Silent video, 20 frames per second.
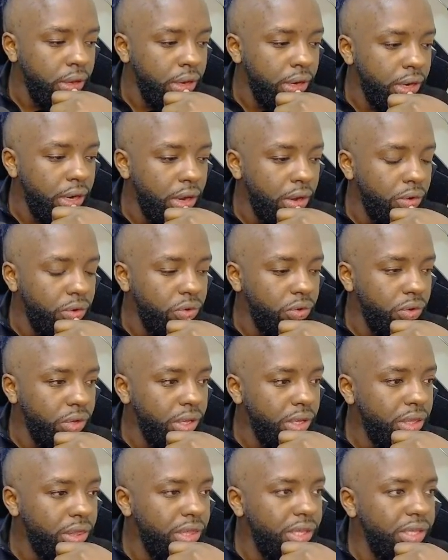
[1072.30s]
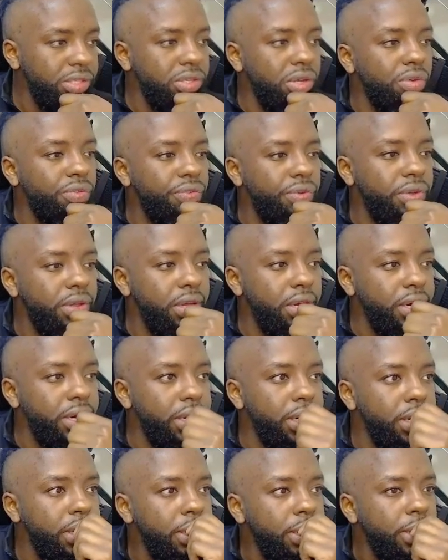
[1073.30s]
Now, to kick things off
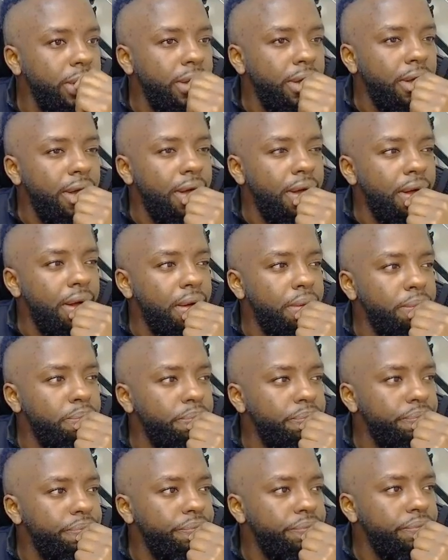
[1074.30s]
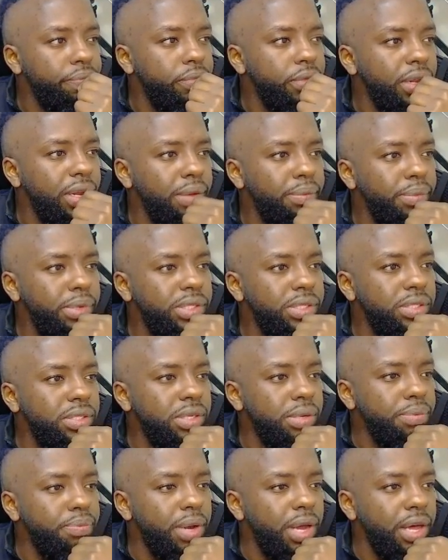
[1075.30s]
here, let me
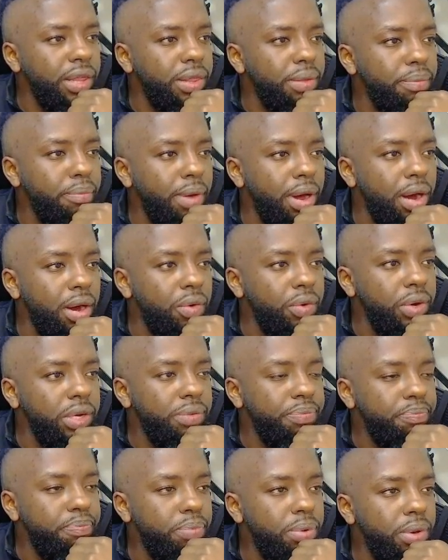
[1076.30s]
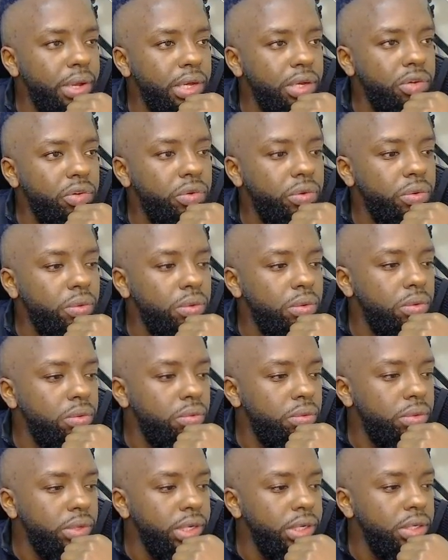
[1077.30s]
just apply the bar replay
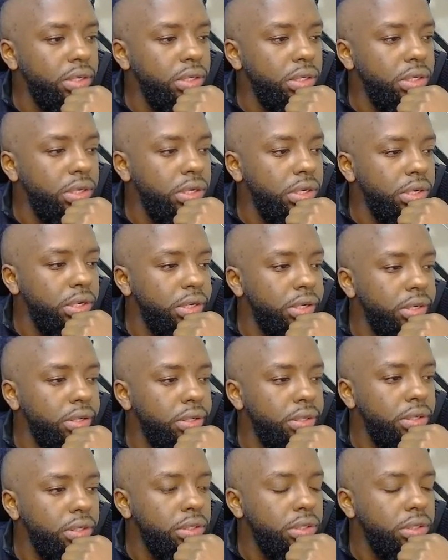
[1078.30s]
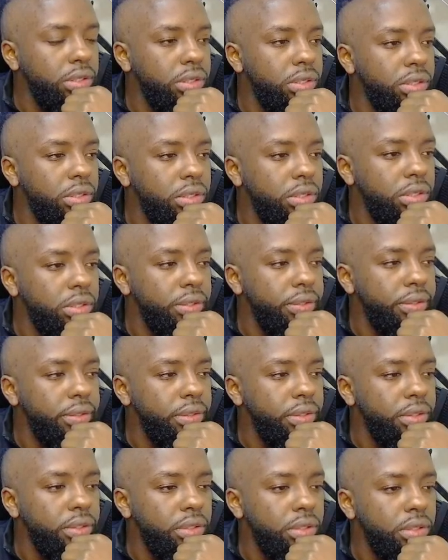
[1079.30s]
tool right here.
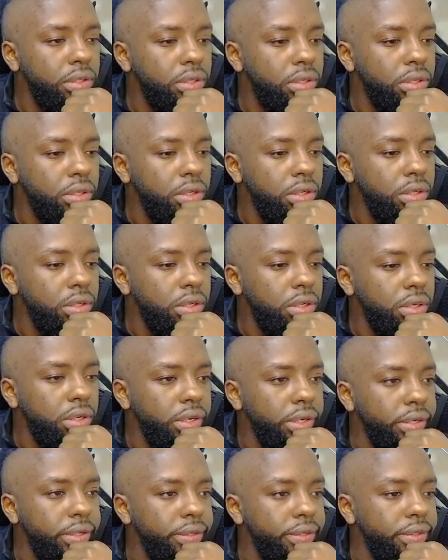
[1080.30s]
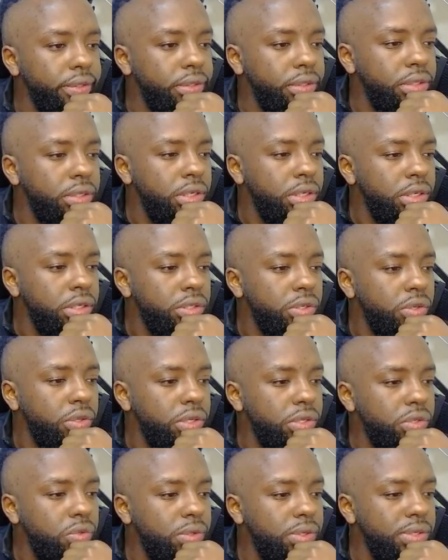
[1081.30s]
All right, so
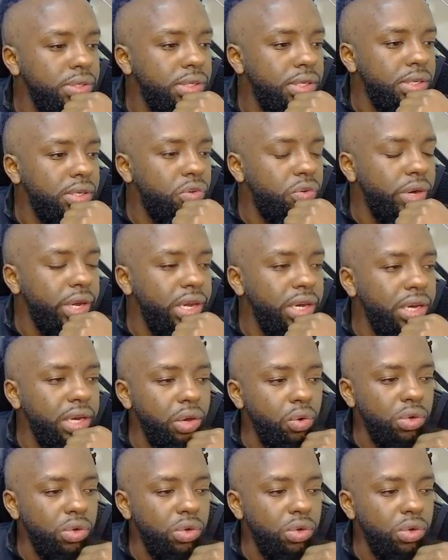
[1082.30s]
this was the trade.